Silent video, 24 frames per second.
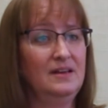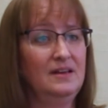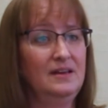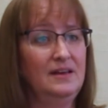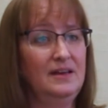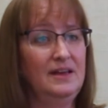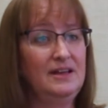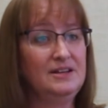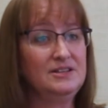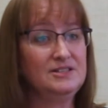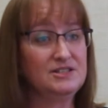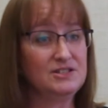
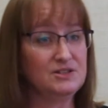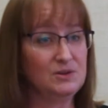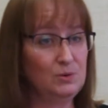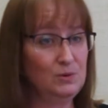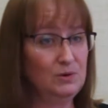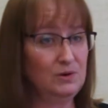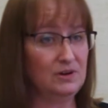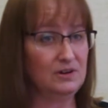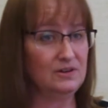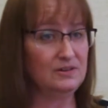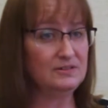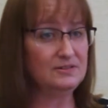In
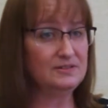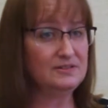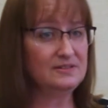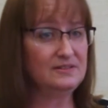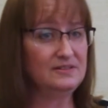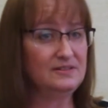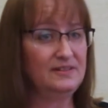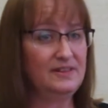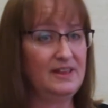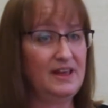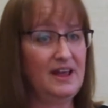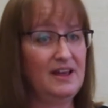schools,
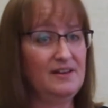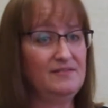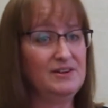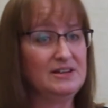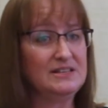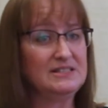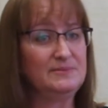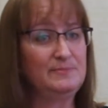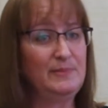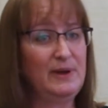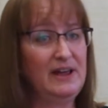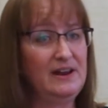they have
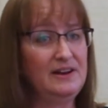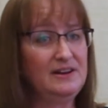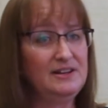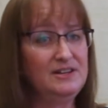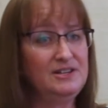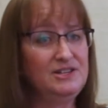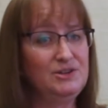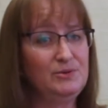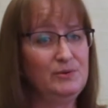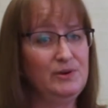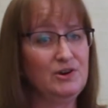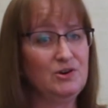expanded
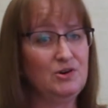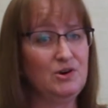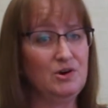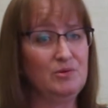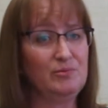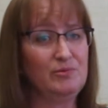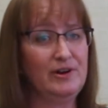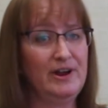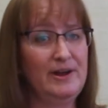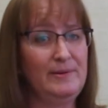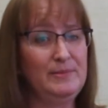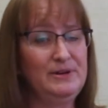to
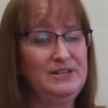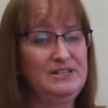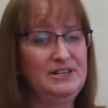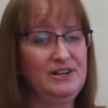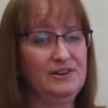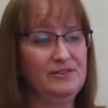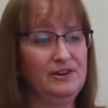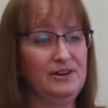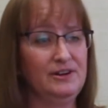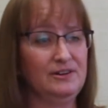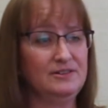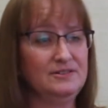incorporate
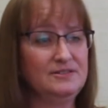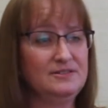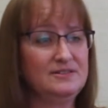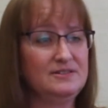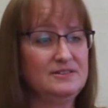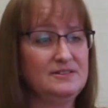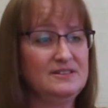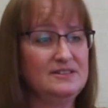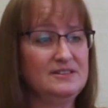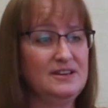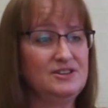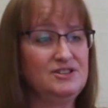materials
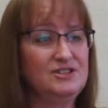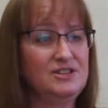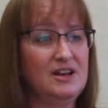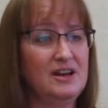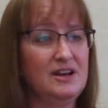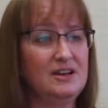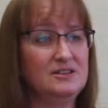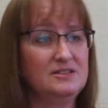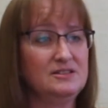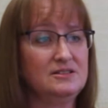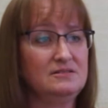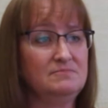such
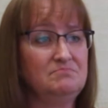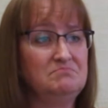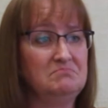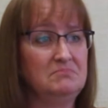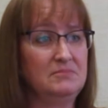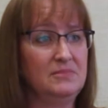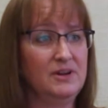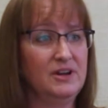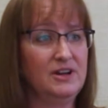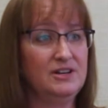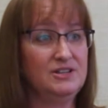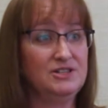as
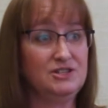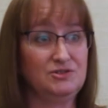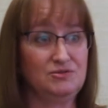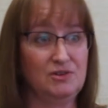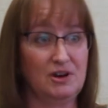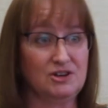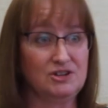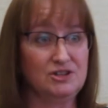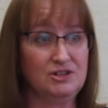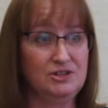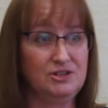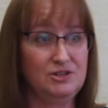
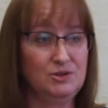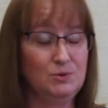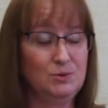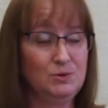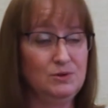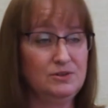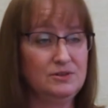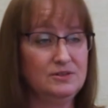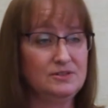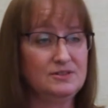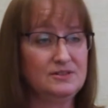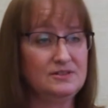construction
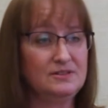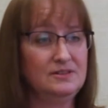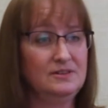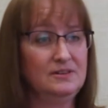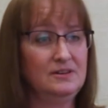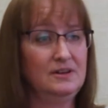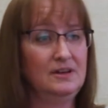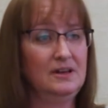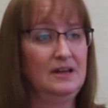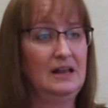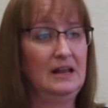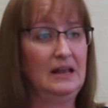tools,
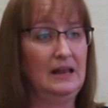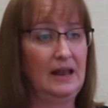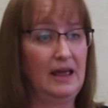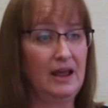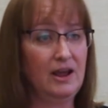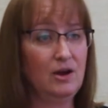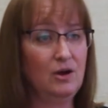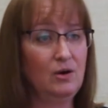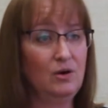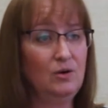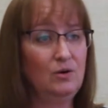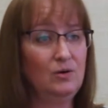
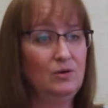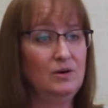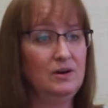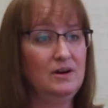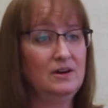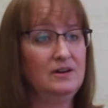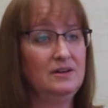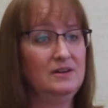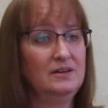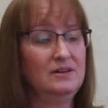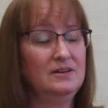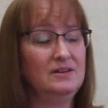Lego,
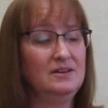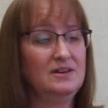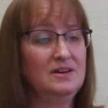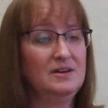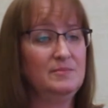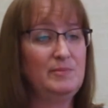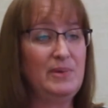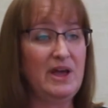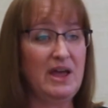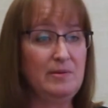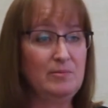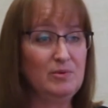
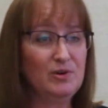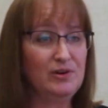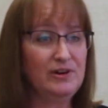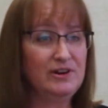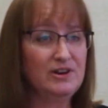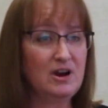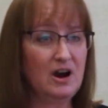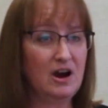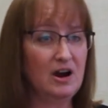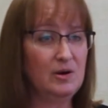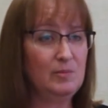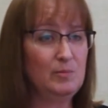paper and
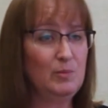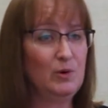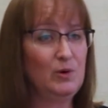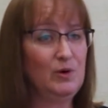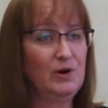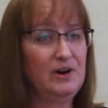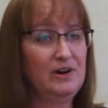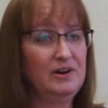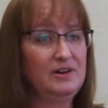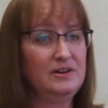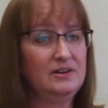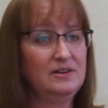
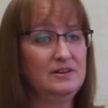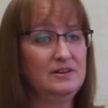cardboard,